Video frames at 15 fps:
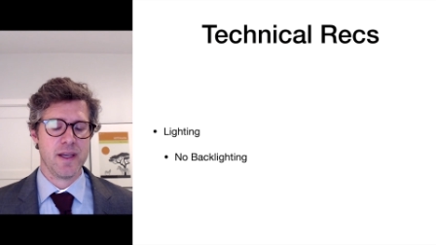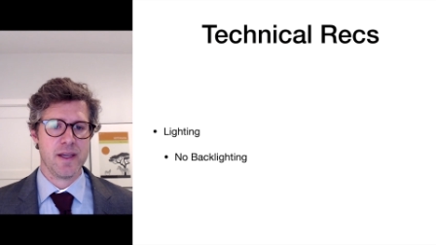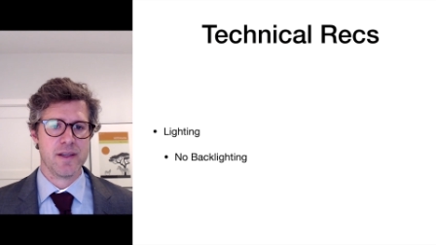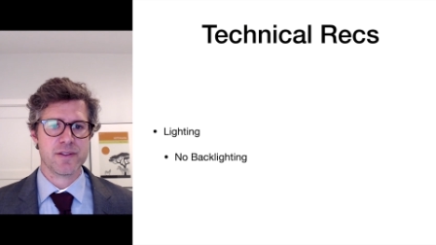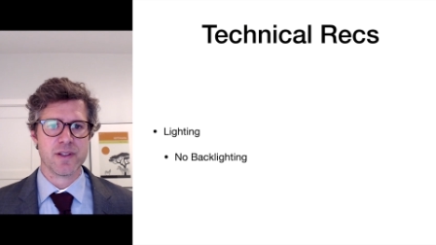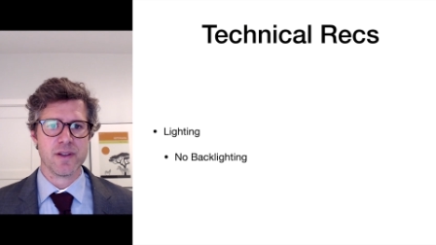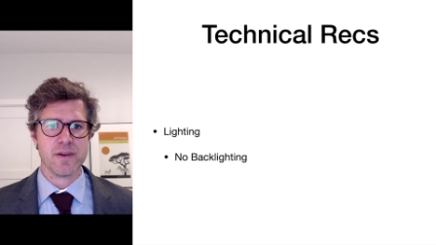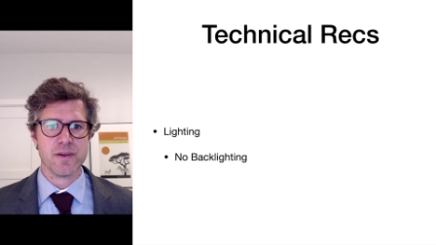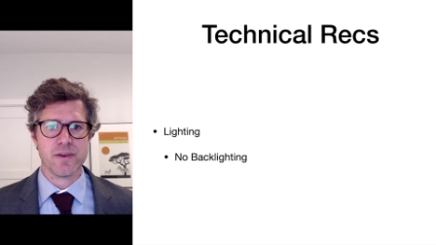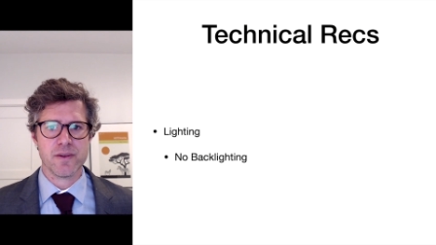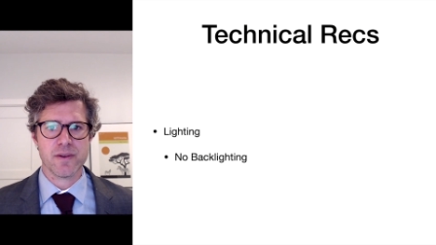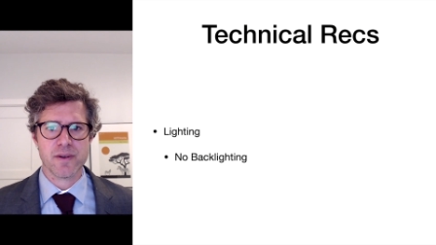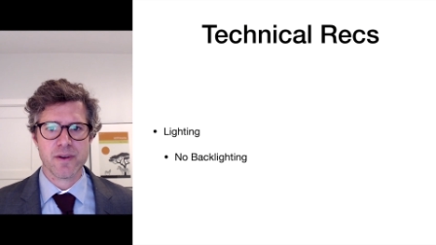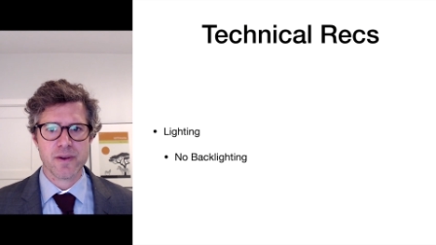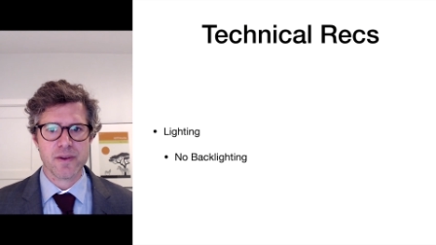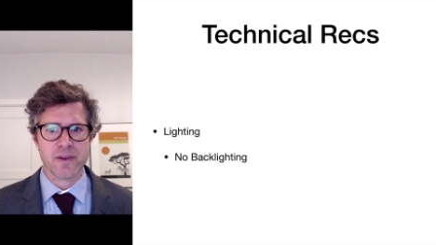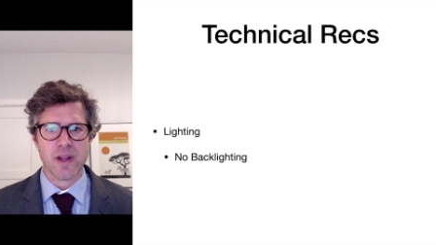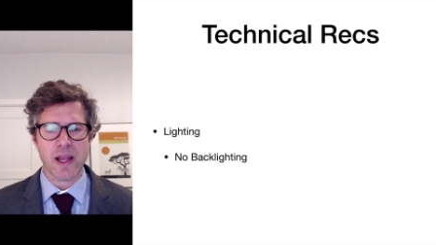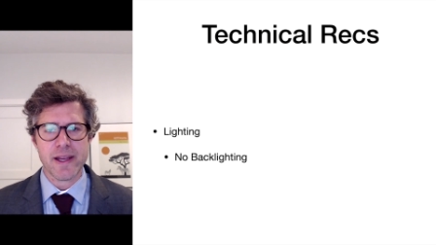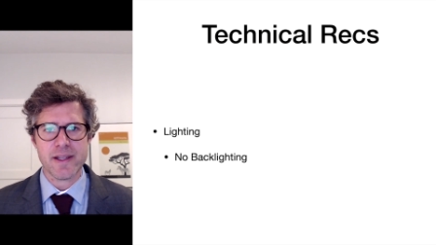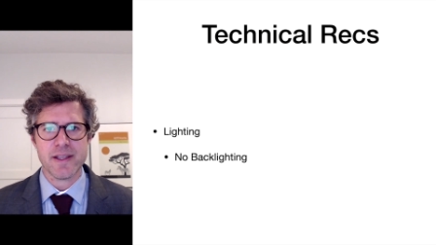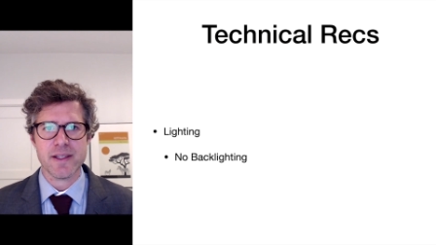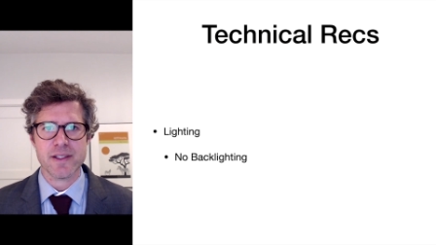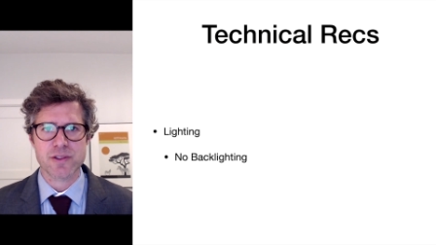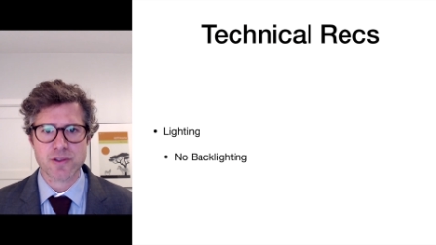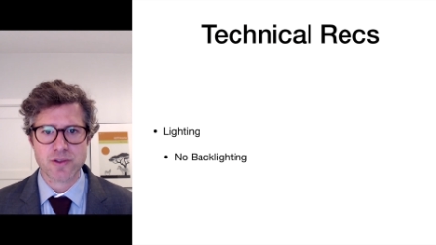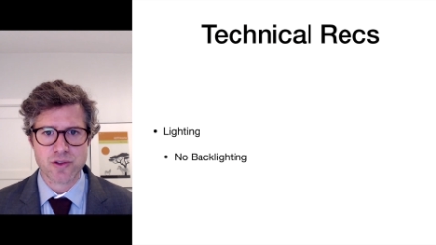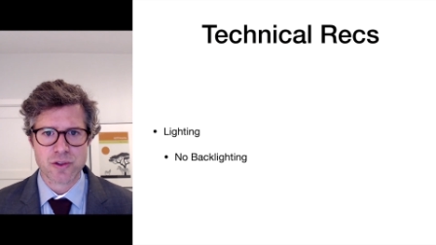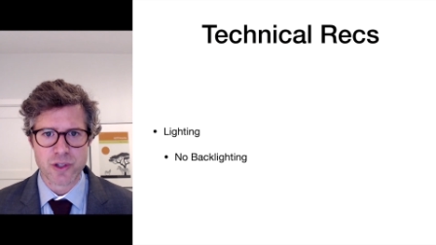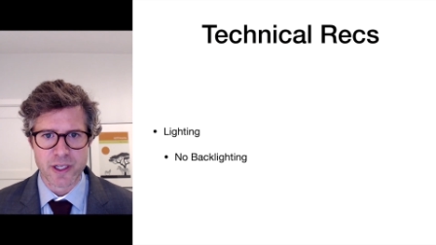So lighting
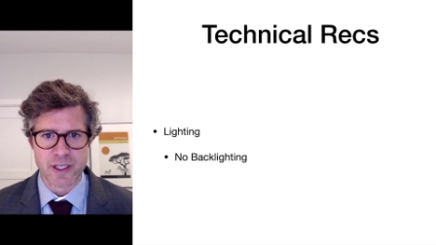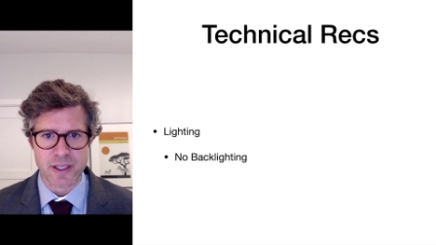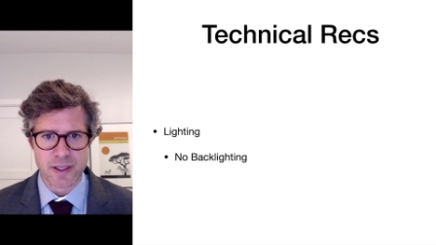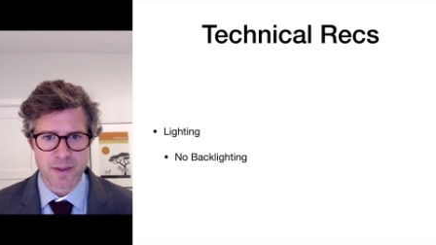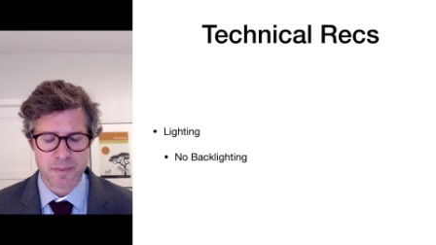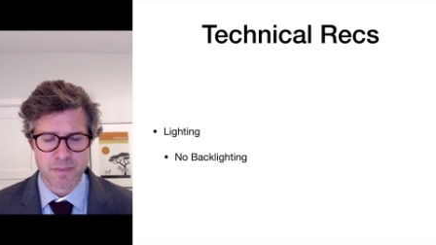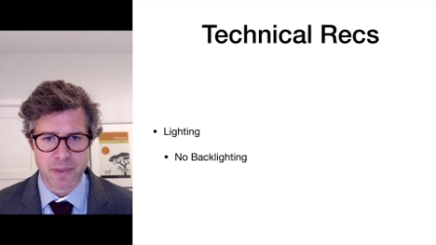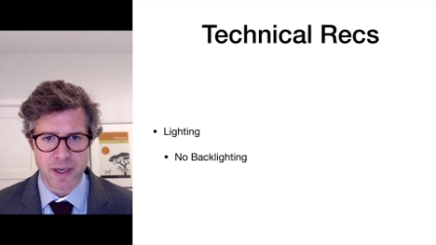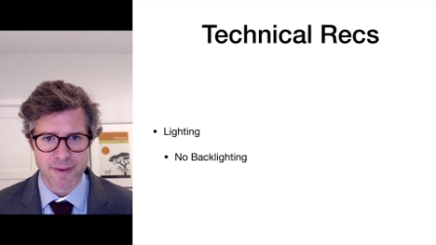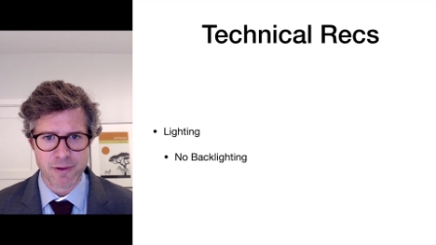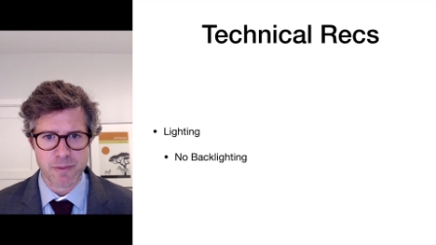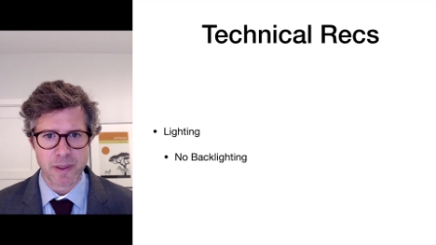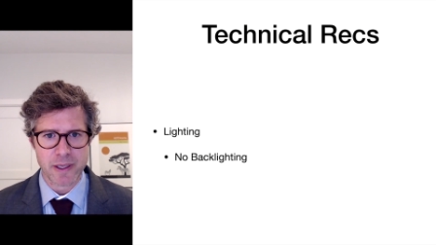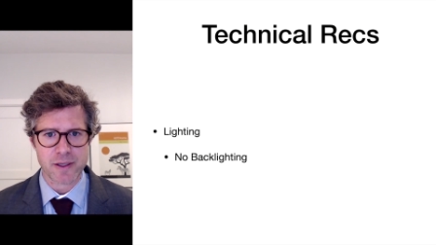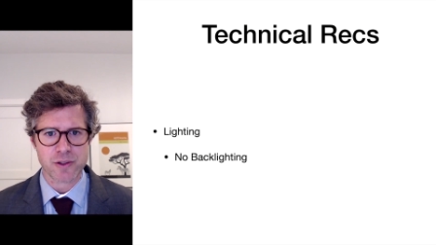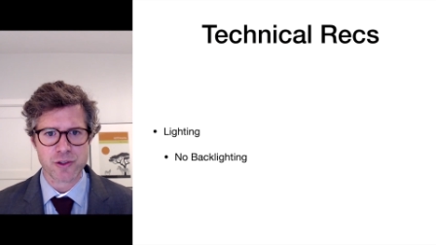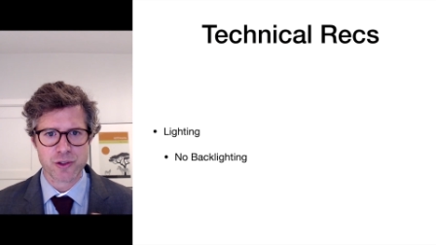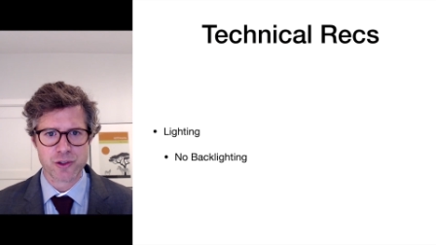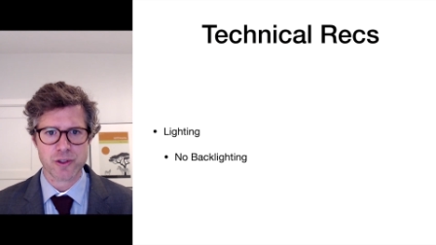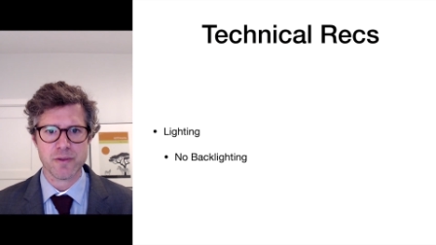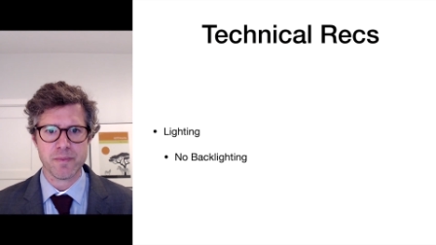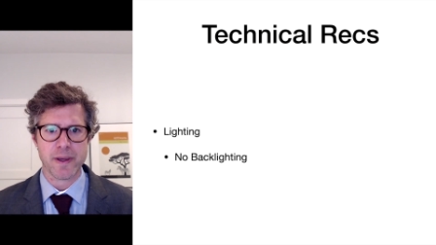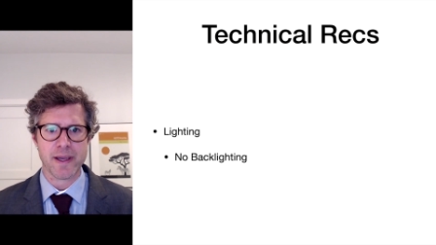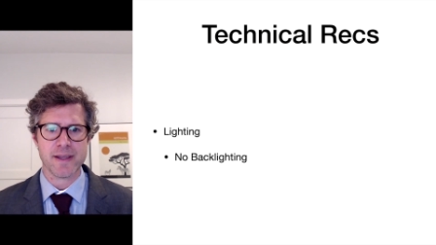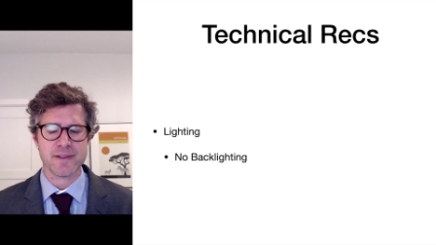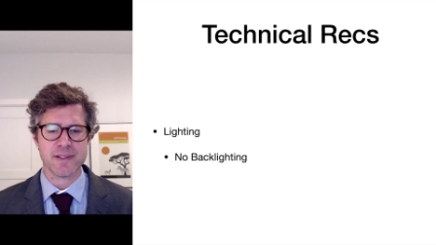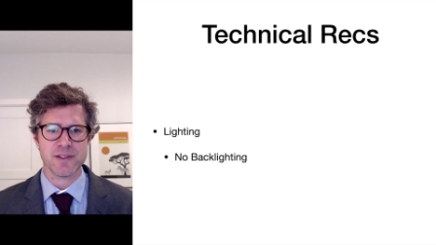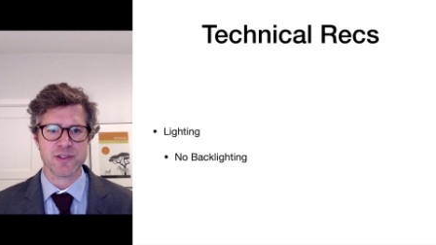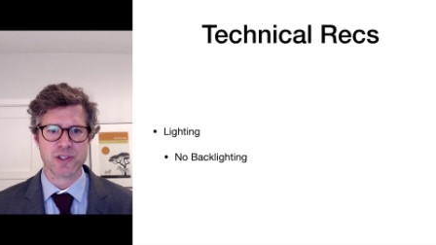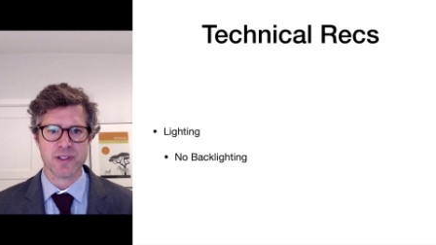is tricky, but everybody should pay
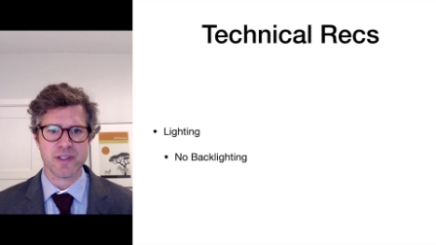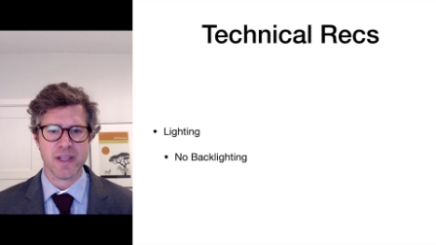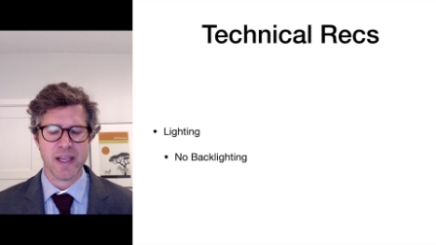attention